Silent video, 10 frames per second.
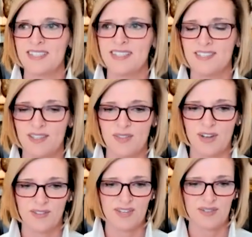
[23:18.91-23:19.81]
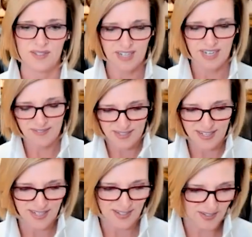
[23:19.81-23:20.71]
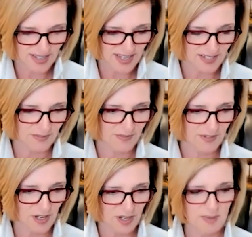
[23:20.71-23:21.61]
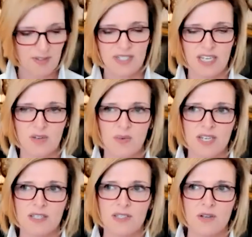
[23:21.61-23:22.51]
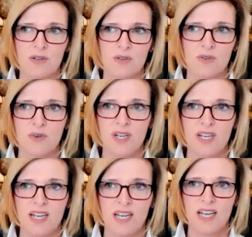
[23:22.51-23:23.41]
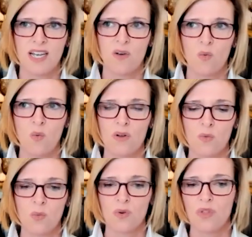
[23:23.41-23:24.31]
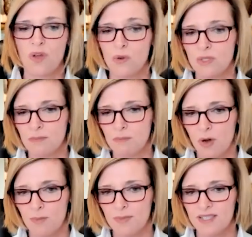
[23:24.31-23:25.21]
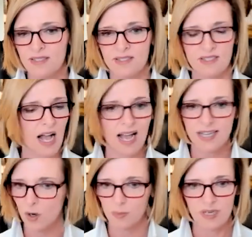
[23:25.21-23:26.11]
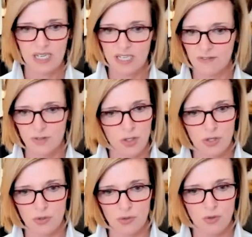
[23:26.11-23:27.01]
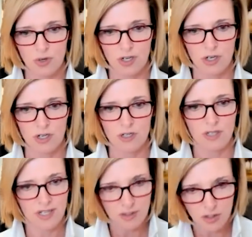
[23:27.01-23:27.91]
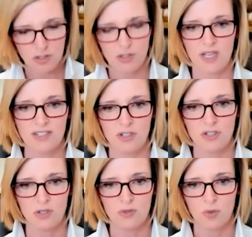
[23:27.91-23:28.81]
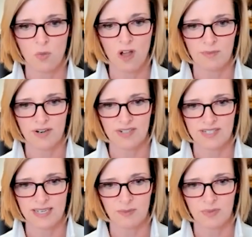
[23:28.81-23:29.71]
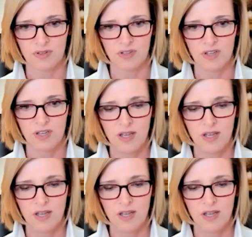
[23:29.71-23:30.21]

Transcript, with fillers: This is the thought that I was going to have, and then I'll kind of talk about the takeaway. So what were those moments eye-opening for you or her? Like, just, let's just use the Walmart example.